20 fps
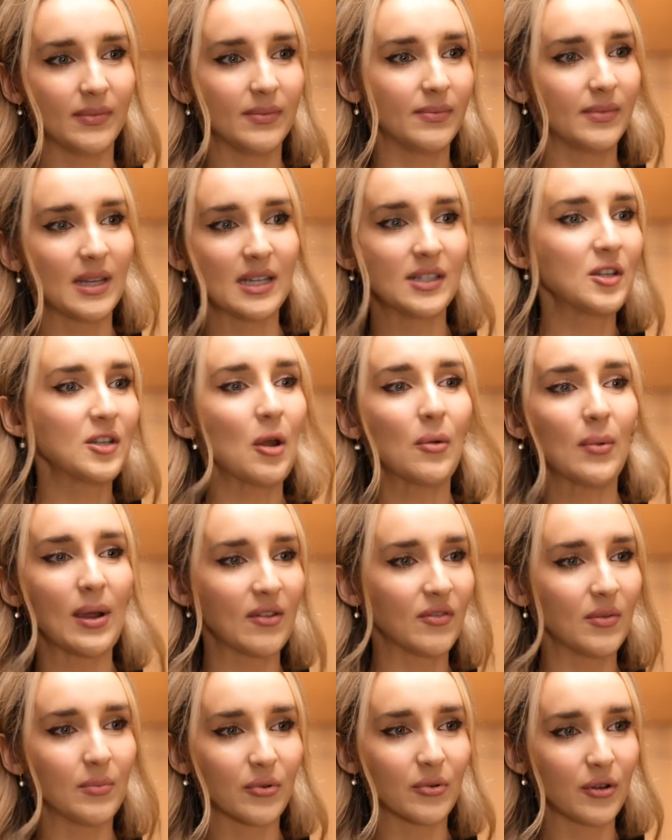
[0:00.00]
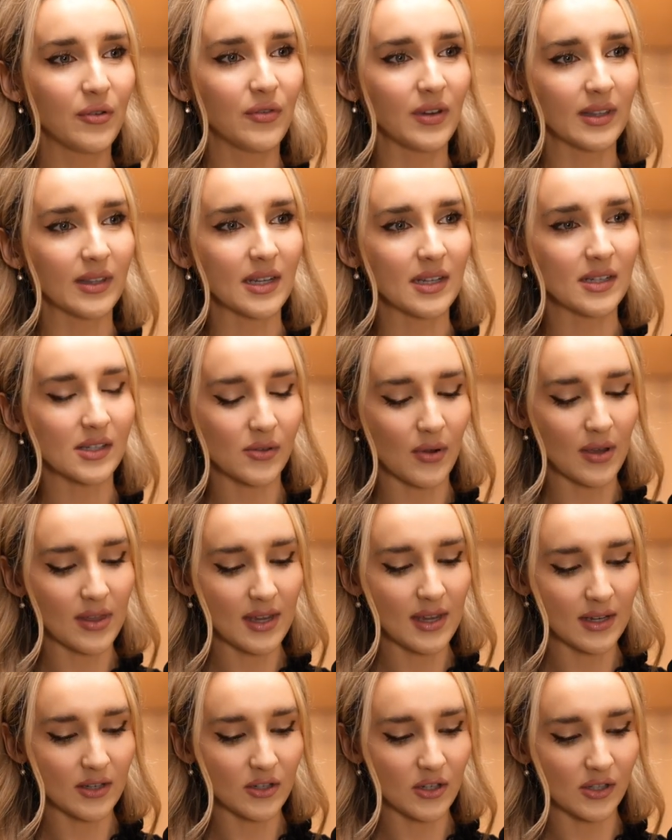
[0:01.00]
there's no way of improving this. So I
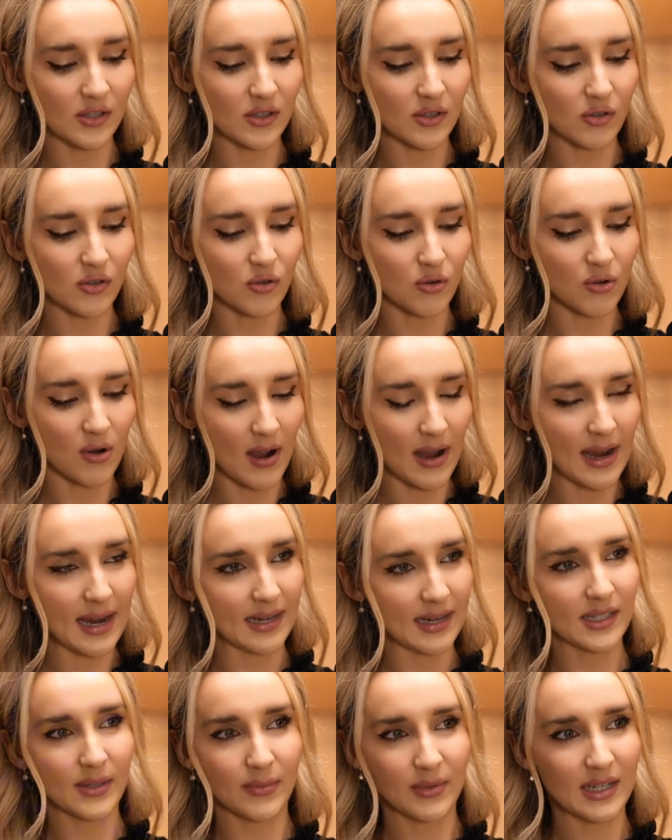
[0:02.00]
think just trying some of